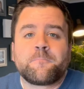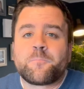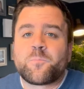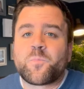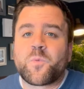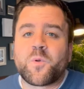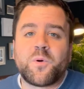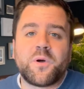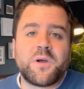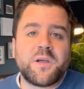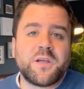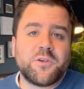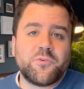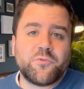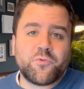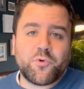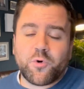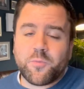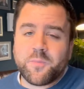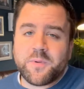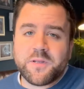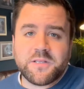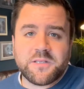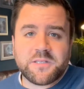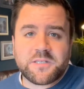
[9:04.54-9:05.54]
Well, in
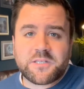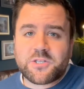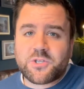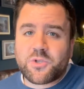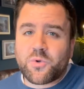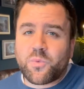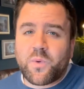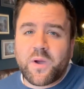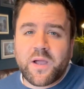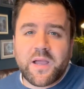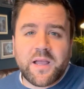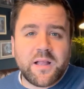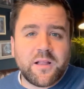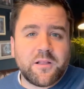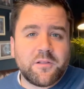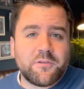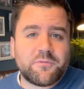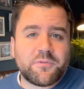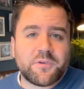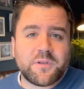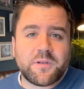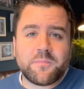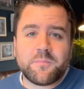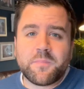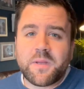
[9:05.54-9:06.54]
Romans
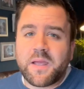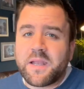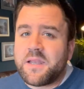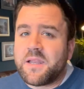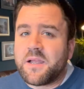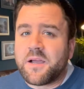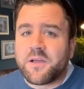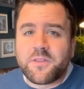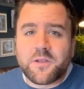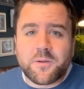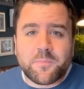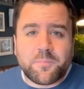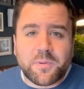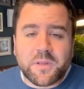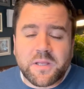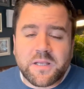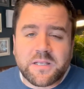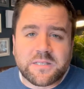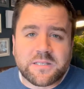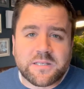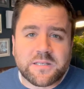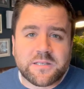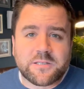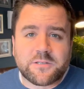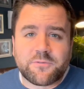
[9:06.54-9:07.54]
12 and many other
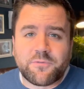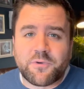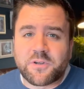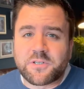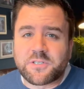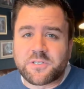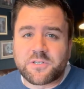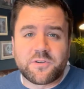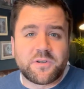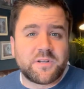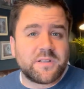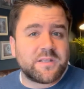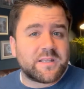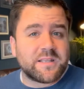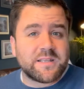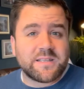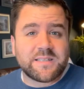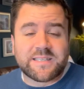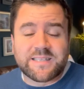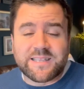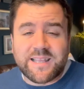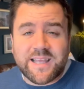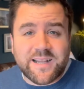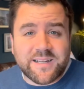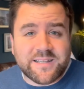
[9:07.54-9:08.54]
places, 1
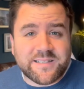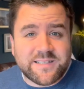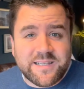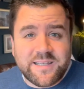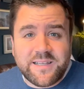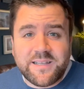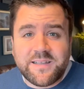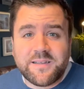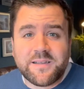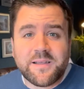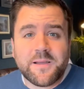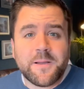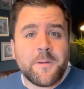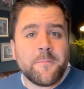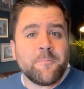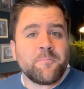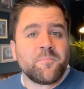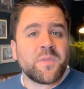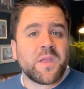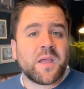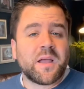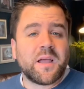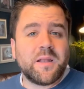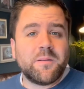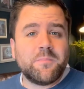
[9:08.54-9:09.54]
Corinthians 13,
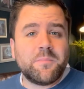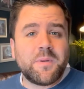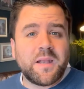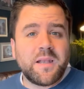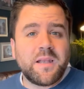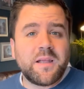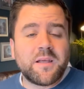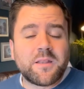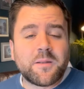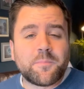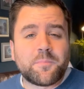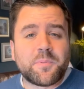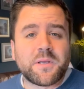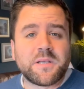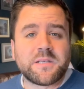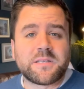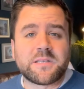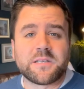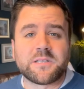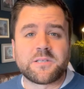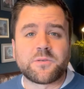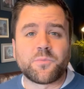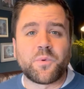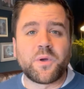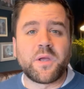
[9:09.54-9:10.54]
in many other
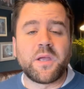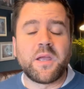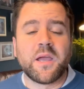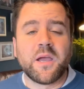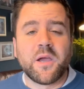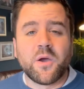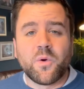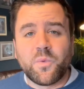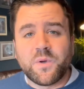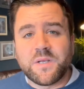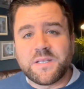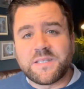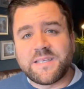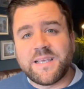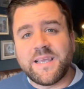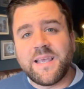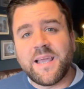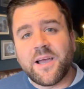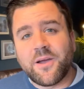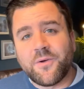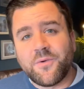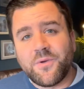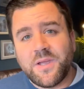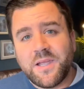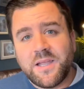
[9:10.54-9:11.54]
places, we, we see
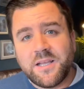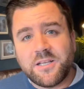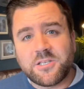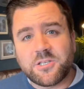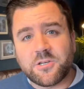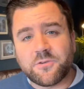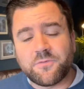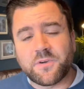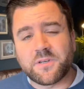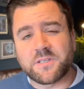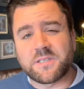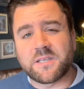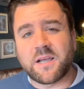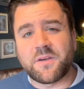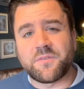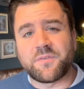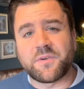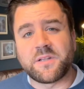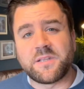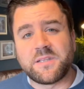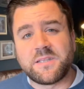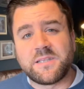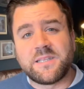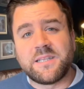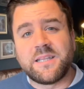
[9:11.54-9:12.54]
how each of us have a
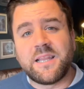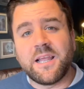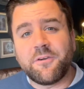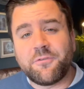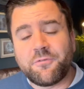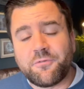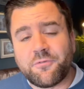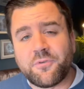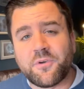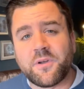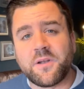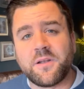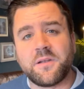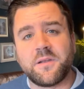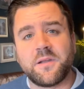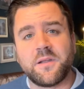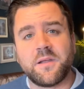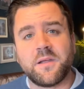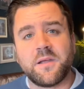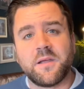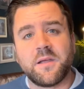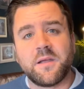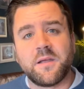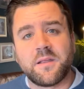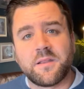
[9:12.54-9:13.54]
different
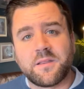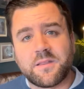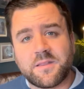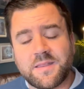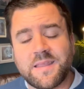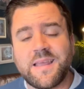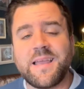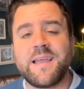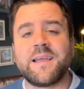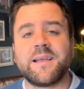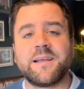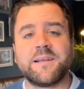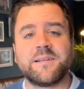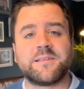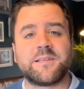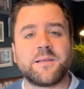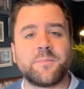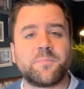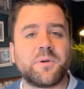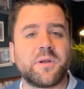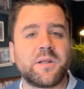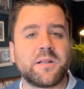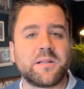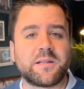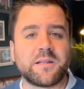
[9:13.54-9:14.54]
thing to
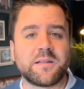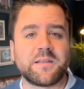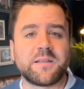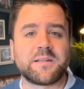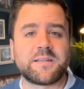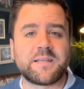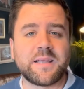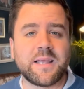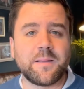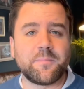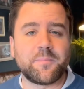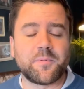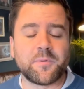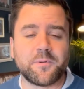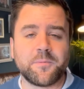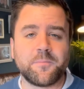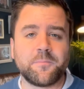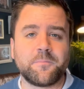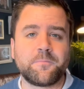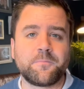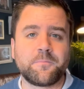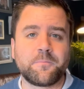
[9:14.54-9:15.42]
bring to the table.